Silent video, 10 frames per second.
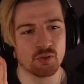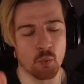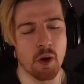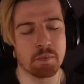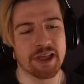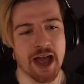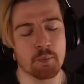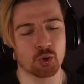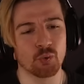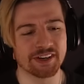the wobbly
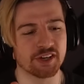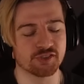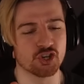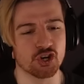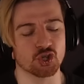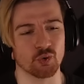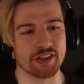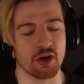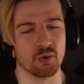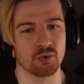arm corrective surgery
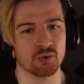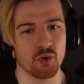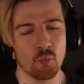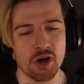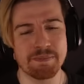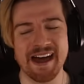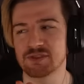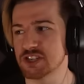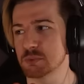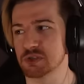though? What about if
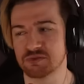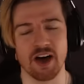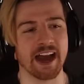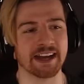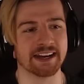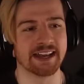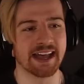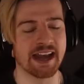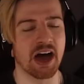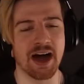she was fine?
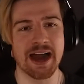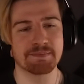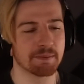and I am